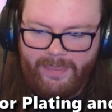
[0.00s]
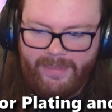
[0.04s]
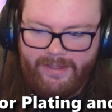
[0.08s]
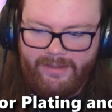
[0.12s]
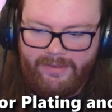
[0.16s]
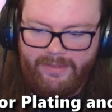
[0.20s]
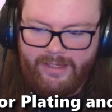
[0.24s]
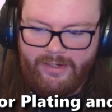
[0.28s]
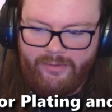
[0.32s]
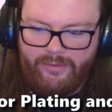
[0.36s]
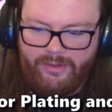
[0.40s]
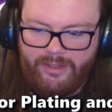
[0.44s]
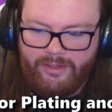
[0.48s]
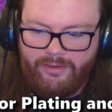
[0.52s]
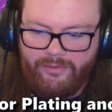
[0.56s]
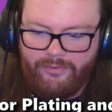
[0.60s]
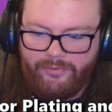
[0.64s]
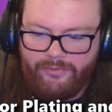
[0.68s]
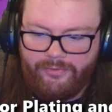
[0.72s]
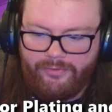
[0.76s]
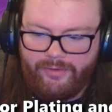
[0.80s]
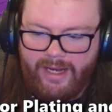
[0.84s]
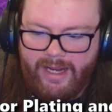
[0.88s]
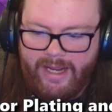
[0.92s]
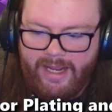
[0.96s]
There it
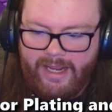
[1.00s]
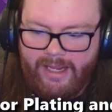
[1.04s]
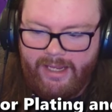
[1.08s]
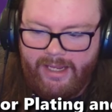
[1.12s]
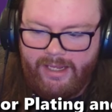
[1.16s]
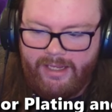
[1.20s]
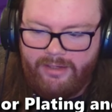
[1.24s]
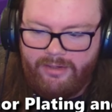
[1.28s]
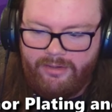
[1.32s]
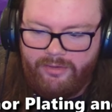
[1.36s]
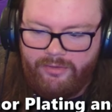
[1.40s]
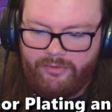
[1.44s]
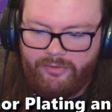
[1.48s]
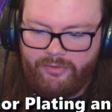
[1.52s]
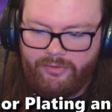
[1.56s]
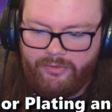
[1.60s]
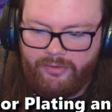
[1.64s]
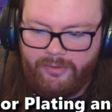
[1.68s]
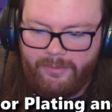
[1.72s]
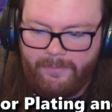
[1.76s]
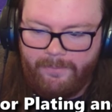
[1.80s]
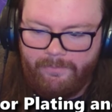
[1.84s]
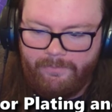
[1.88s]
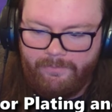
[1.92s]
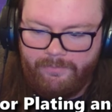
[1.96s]
is, and...
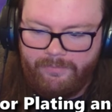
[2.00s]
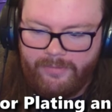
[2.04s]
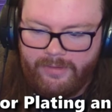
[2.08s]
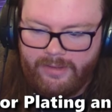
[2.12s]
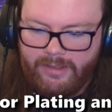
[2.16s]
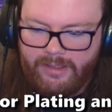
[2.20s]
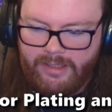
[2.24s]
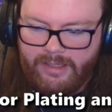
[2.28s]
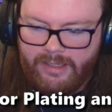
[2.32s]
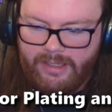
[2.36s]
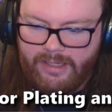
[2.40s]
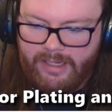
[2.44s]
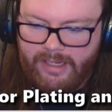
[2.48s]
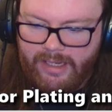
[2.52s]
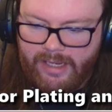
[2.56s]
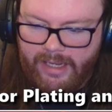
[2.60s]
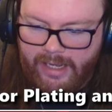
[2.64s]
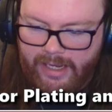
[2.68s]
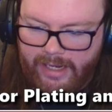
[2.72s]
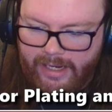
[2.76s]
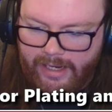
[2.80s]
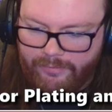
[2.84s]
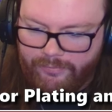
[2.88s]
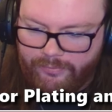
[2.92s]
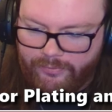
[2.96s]

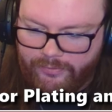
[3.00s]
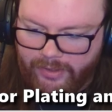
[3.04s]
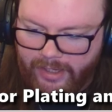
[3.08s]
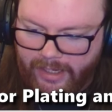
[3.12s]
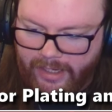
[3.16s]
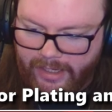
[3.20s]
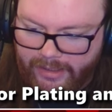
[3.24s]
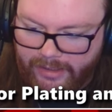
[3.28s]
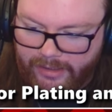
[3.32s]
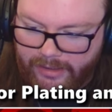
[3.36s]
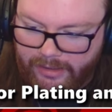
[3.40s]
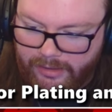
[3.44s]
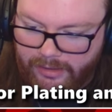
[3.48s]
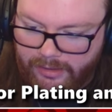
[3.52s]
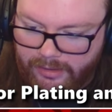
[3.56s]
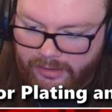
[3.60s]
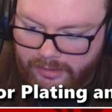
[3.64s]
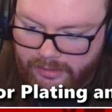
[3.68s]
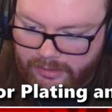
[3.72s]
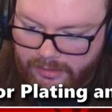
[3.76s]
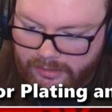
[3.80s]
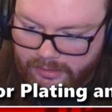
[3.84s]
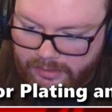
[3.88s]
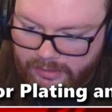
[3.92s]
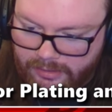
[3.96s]
I have
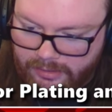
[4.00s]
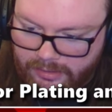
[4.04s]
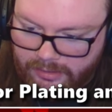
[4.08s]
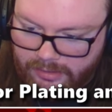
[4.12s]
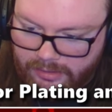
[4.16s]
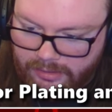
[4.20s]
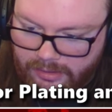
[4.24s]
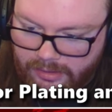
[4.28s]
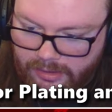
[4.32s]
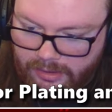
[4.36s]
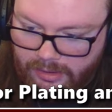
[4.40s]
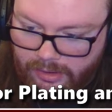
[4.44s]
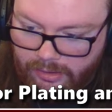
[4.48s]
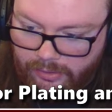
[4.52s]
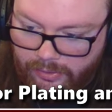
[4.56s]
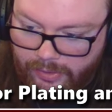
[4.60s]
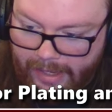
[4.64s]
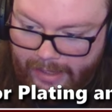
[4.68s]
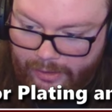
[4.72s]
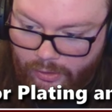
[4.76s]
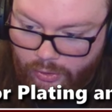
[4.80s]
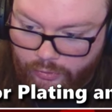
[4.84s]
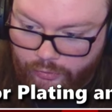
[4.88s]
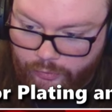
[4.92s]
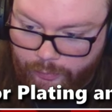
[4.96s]
taken
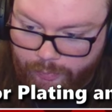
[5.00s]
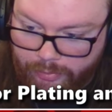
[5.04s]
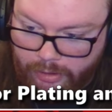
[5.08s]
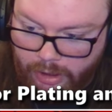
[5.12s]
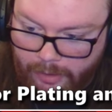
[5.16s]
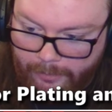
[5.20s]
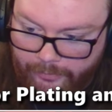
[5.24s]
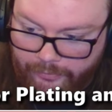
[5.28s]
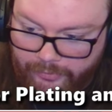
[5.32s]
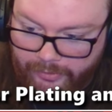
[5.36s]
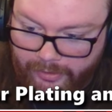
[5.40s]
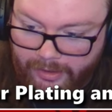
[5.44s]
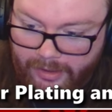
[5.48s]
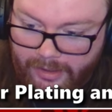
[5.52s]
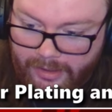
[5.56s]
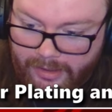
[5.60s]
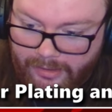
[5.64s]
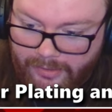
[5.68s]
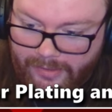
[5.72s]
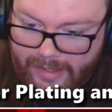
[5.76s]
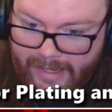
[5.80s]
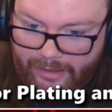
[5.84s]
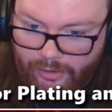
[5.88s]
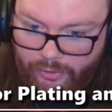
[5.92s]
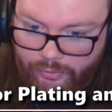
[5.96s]
that looks promising.
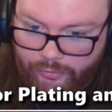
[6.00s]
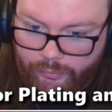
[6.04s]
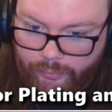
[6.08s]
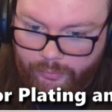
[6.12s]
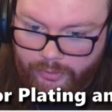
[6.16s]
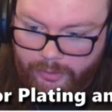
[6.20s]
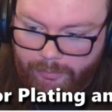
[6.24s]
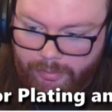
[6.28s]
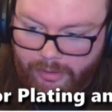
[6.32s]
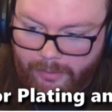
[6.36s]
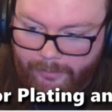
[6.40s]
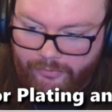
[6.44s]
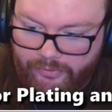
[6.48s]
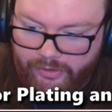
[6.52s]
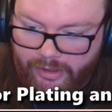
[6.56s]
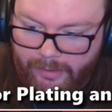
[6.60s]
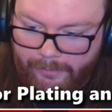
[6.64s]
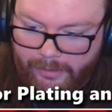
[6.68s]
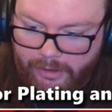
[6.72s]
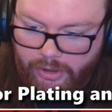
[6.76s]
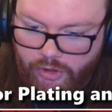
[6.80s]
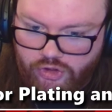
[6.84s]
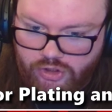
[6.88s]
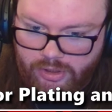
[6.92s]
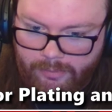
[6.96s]
That looks really promising. I'm
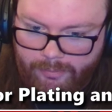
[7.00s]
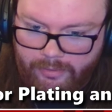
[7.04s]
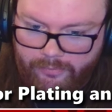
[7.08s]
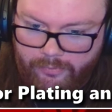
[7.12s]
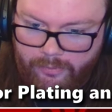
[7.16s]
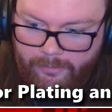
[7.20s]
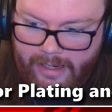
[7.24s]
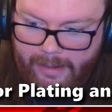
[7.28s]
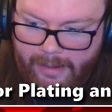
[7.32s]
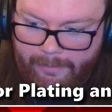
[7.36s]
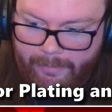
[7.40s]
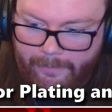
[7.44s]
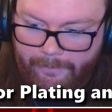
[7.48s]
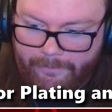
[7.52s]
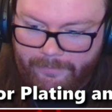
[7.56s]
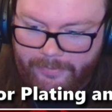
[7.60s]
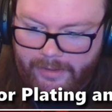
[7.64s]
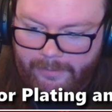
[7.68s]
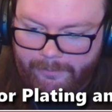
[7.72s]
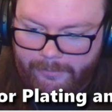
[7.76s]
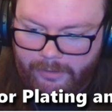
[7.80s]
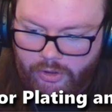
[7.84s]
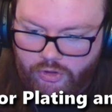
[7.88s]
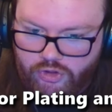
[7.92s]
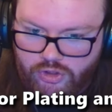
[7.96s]
gonna jump off the map.
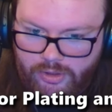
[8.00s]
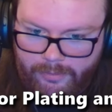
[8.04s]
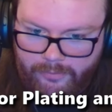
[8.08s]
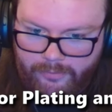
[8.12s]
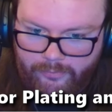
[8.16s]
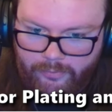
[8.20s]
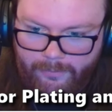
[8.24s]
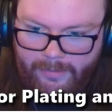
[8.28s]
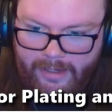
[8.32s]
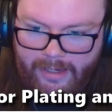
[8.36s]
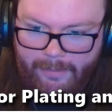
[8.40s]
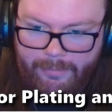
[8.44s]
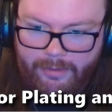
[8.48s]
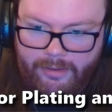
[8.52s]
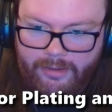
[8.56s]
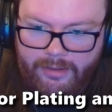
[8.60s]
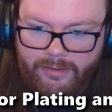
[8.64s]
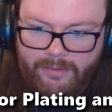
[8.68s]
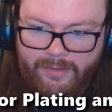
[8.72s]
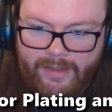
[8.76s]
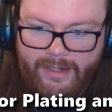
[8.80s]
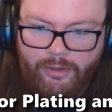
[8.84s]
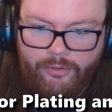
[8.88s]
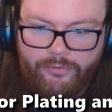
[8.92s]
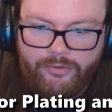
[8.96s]
I'm gonna jump off the map.
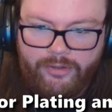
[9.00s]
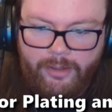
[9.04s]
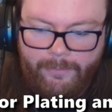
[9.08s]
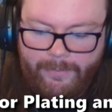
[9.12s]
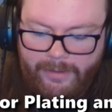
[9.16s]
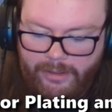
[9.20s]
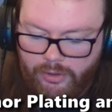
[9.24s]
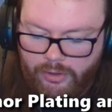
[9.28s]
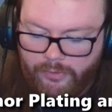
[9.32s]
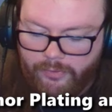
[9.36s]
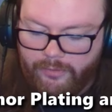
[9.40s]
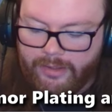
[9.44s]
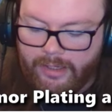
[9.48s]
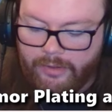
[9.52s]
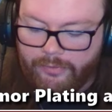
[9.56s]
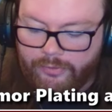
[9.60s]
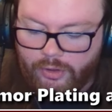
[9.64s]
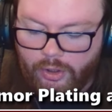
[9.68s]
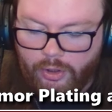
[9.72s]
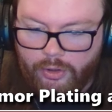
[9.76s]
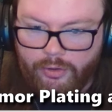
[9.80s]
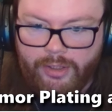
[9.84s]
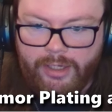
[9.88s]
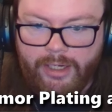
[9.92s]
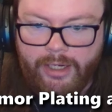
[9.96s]
That'll tell me on the death
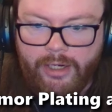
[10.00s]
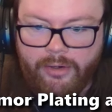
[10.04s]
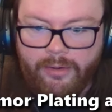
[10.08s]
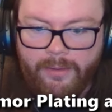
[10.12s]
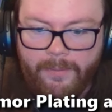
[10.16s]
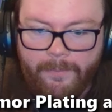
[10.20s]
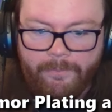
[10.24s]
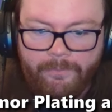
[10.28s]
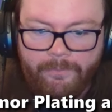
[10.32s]
card now.